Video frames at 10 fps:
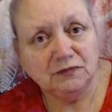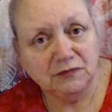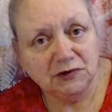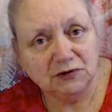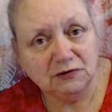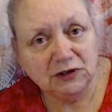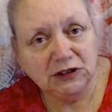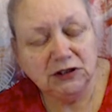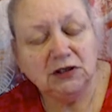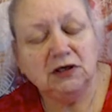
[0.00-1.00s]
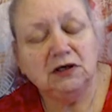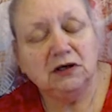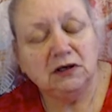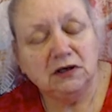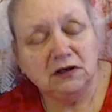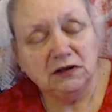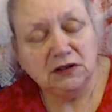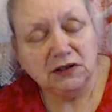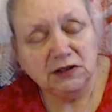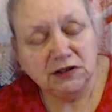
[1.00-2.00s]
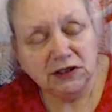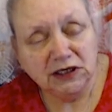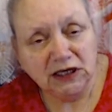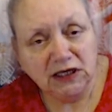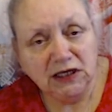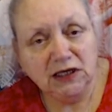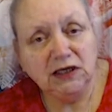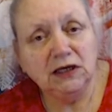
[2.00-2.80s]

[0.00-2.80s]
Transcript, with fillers: All right? The key